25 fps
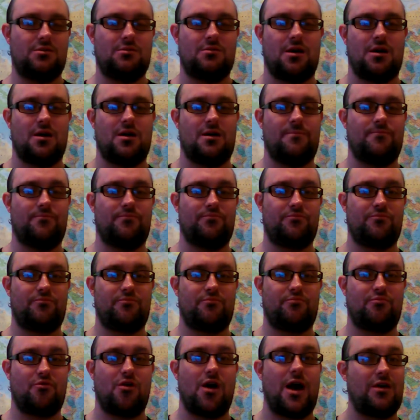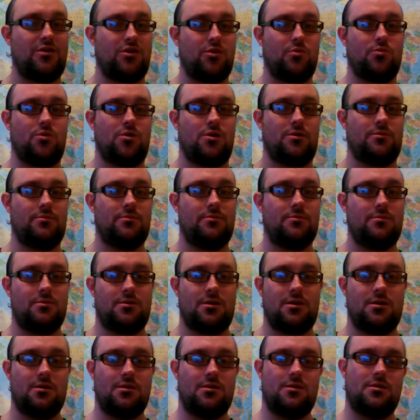Um, Blythe one,
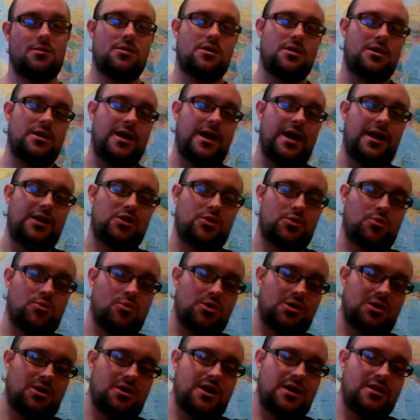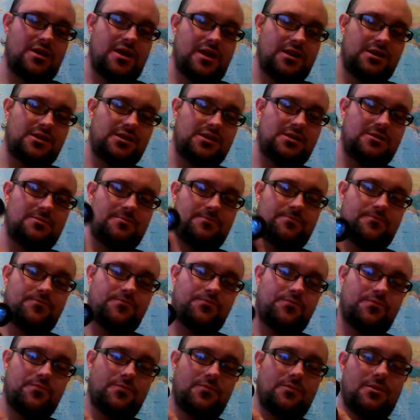head torch like this.
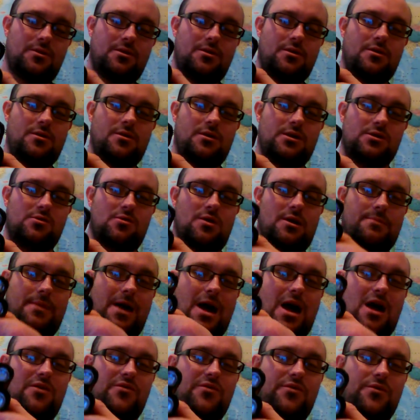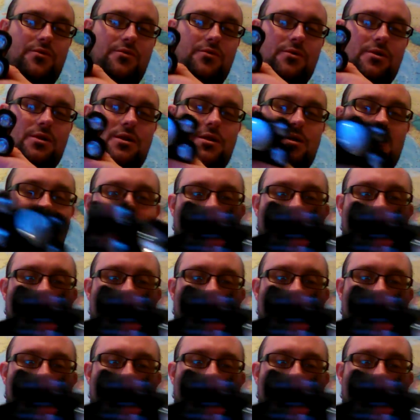It's quite powerful.